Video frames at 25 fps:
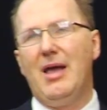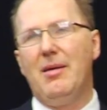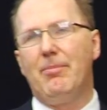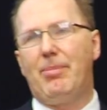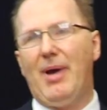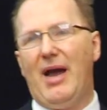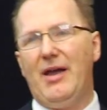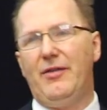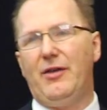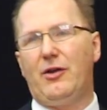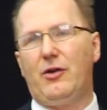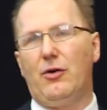
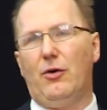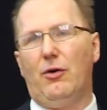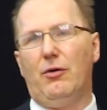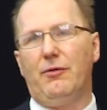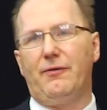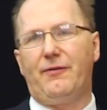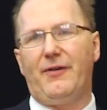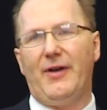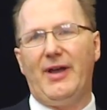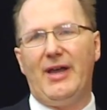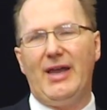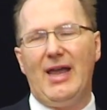pay the court
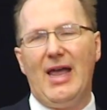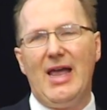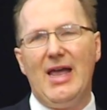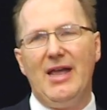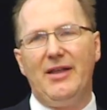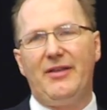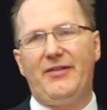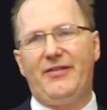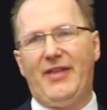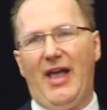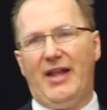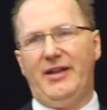fee,
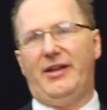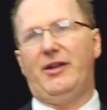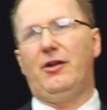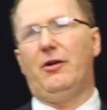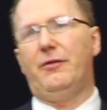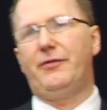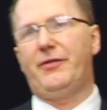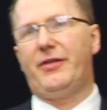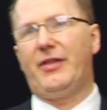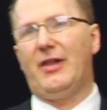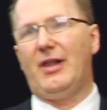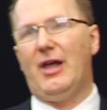send it
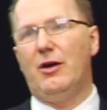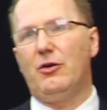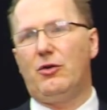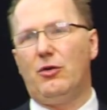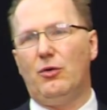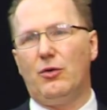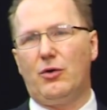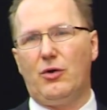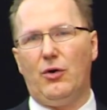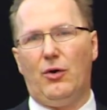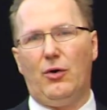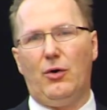off to the
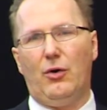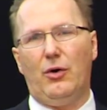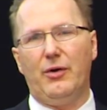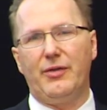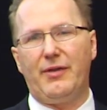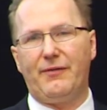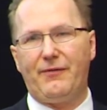local court.